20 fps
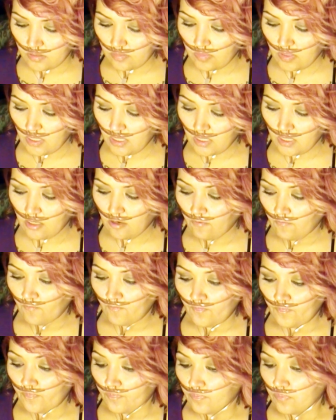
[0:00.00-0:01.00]
And to
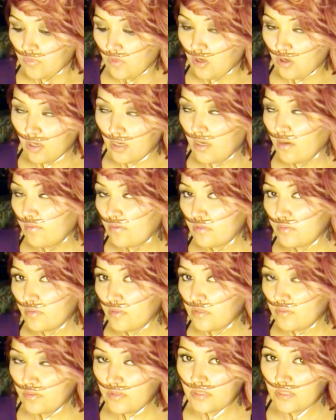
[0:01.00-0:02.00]
me, you're not
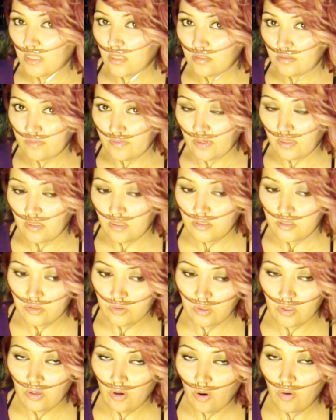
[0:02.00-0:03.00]
ever supposed to be
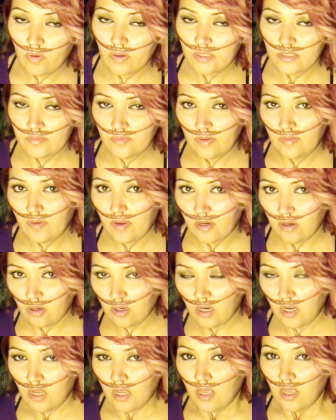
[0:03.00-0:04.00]
satisfied because you can always
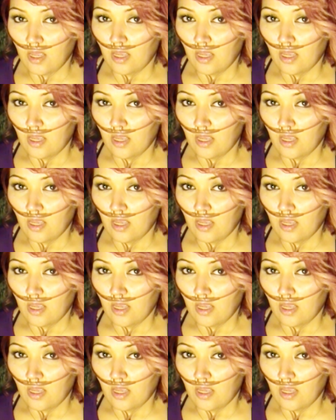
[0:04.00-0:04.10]
be better.